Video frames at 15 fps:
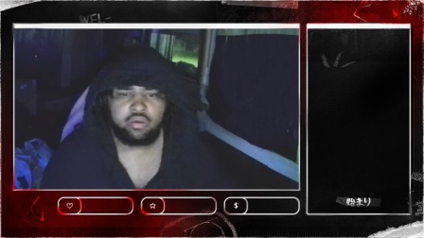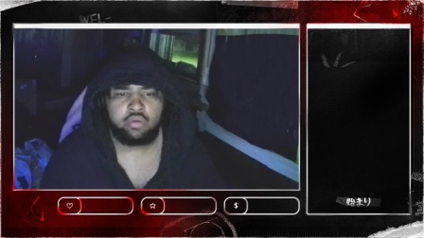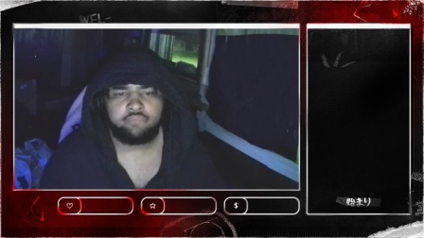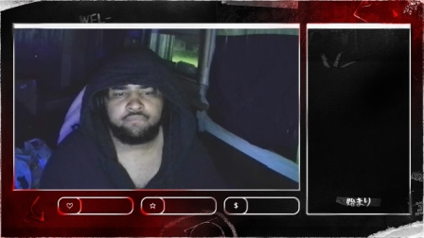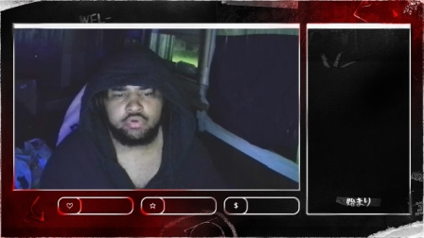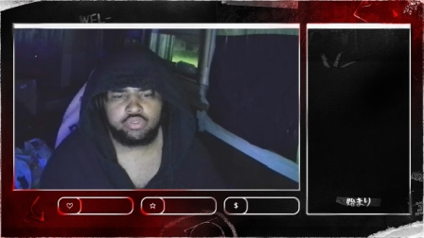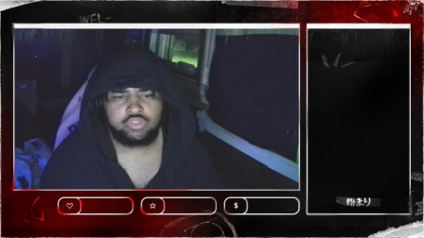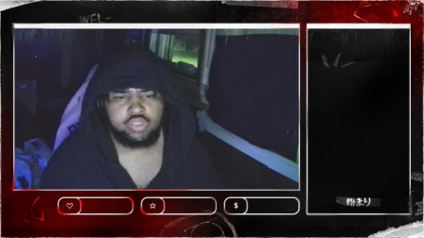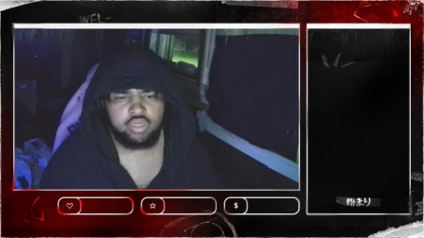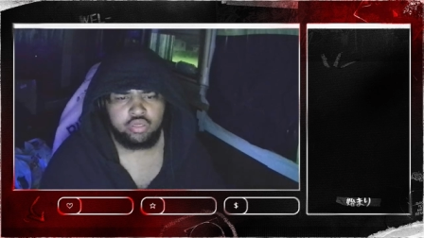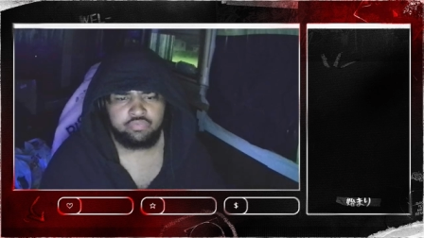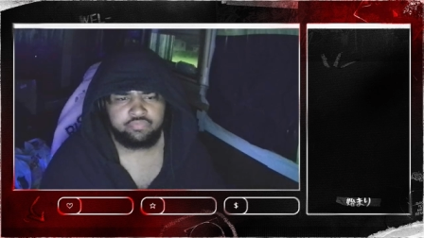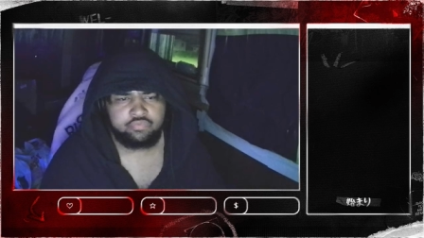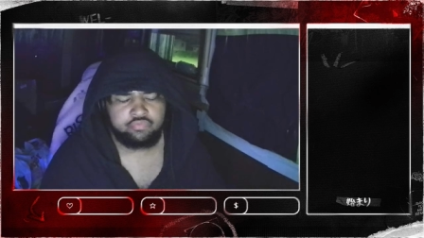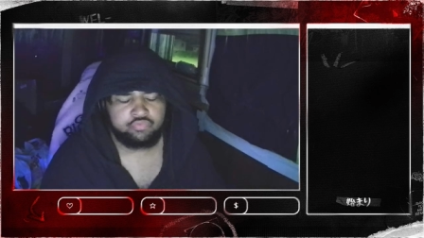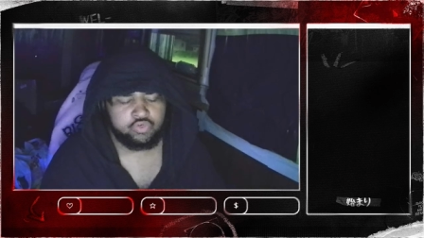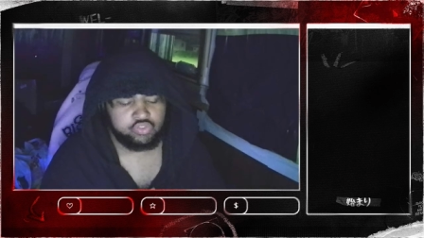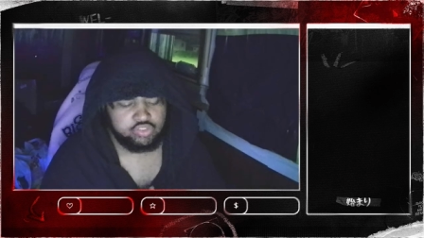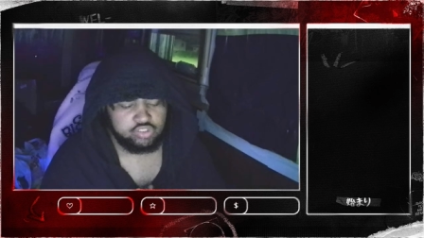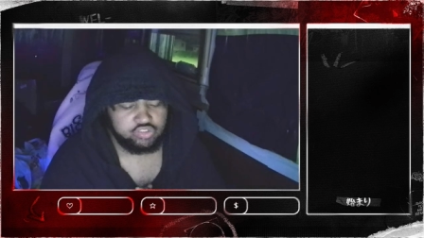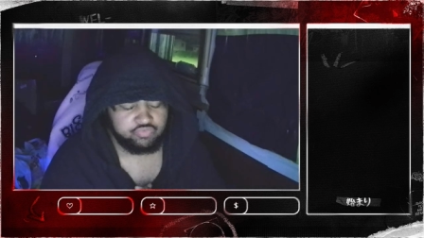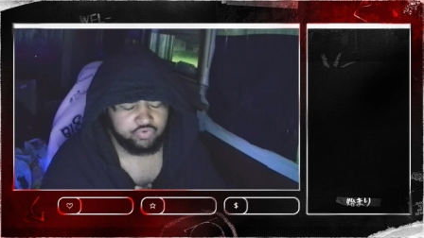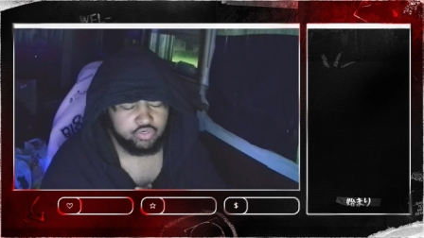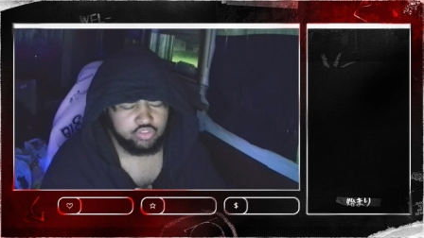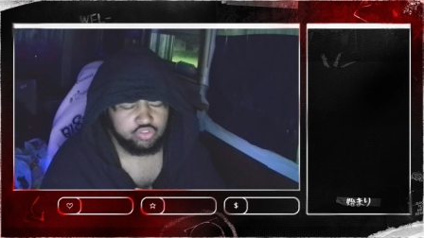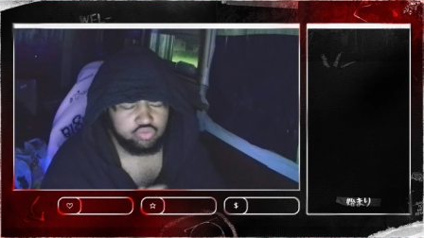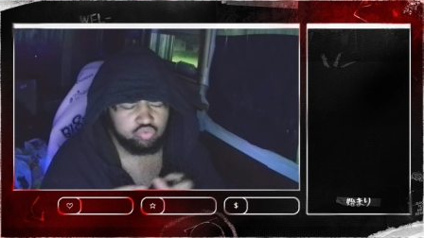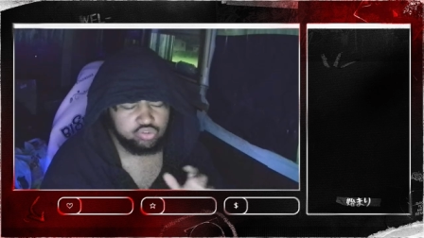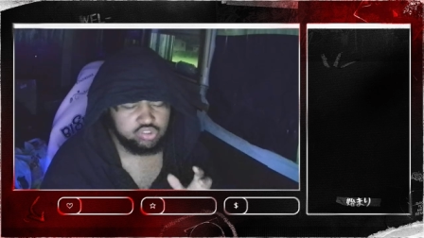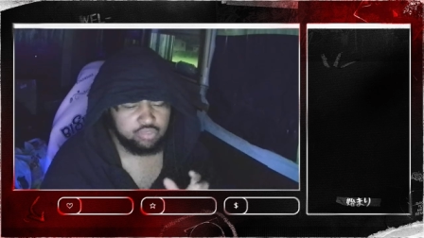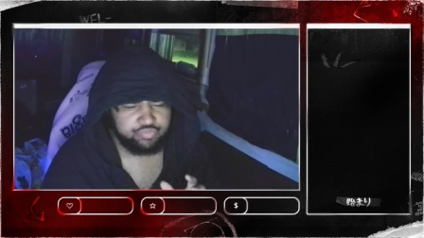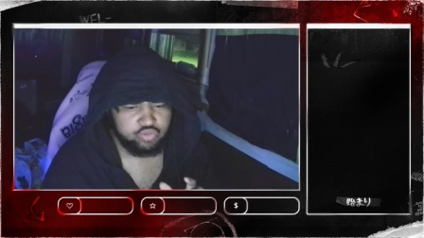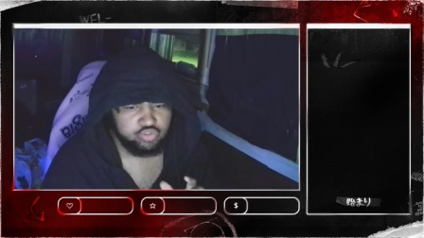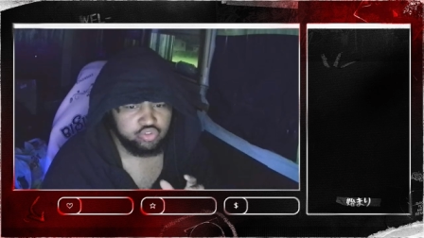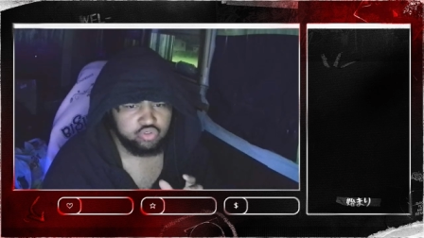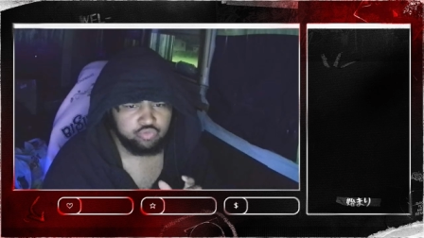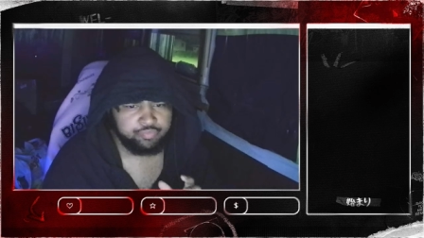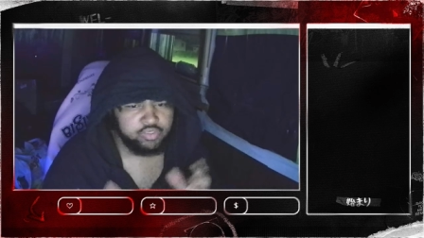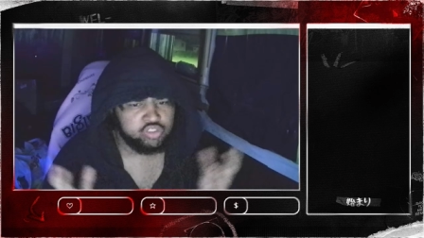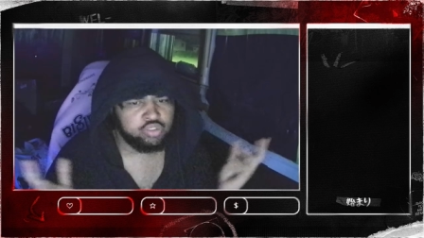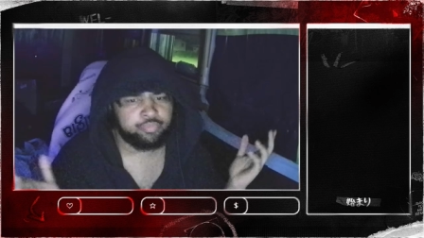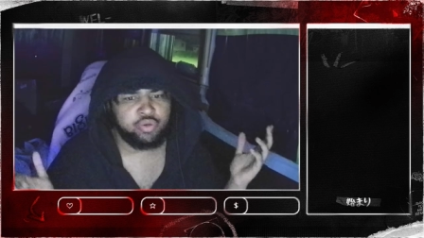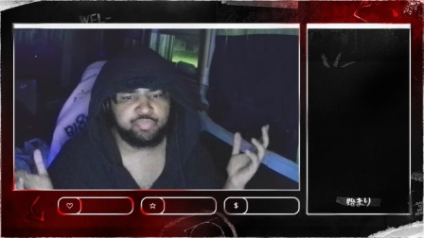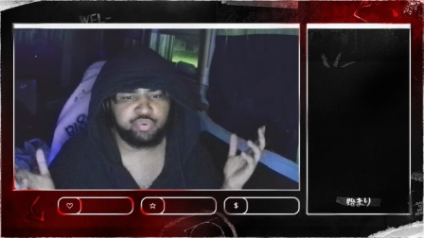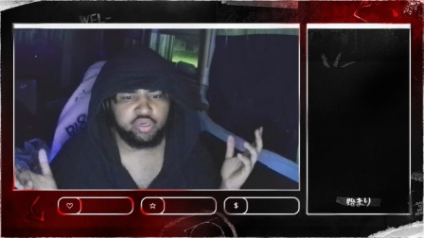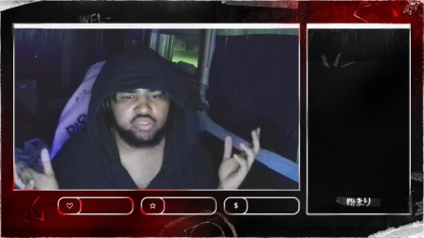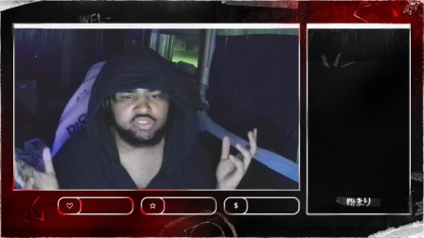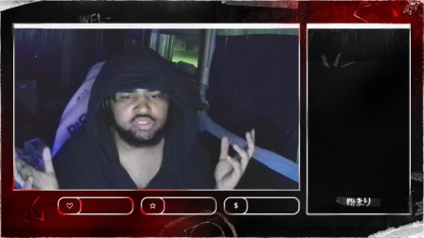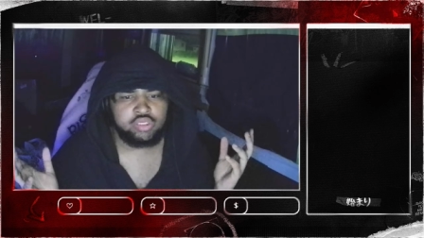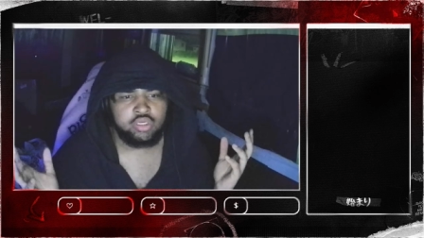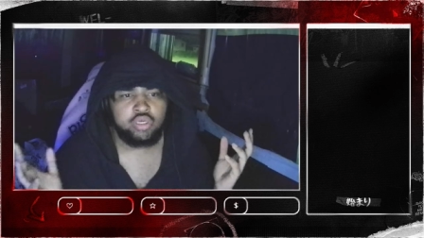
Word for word: First off, first things first, what's up YouTube? It's your boy Prince.